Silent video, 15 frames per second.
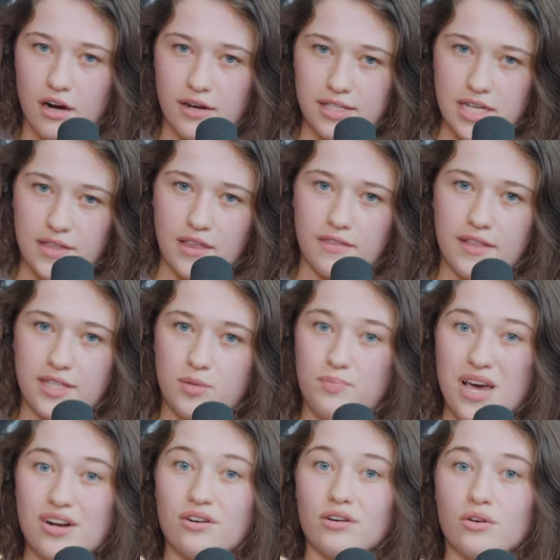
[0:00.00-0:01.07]
It's not that it's
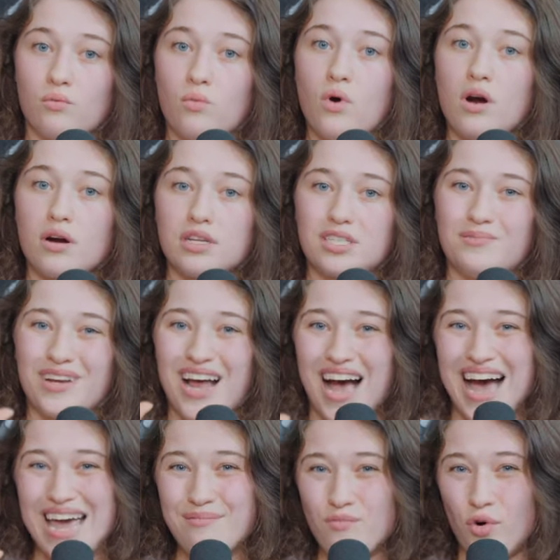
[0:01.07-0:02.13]
better or worse, but
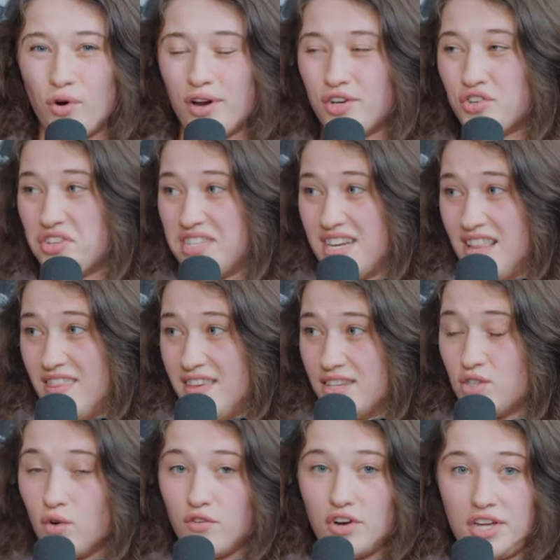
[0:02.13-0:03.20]
I'm more interested in
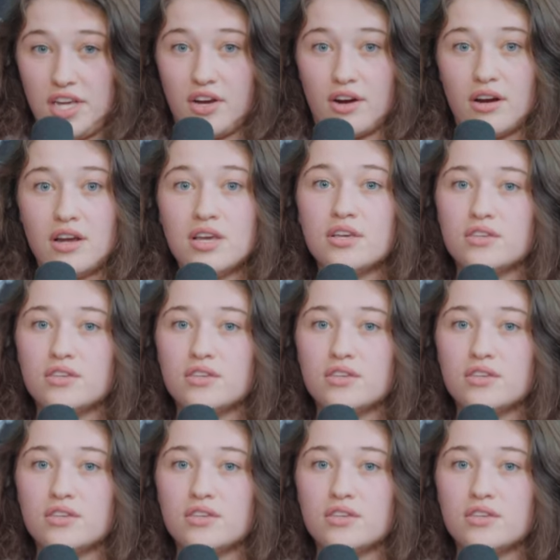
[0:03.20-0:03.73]
this over here.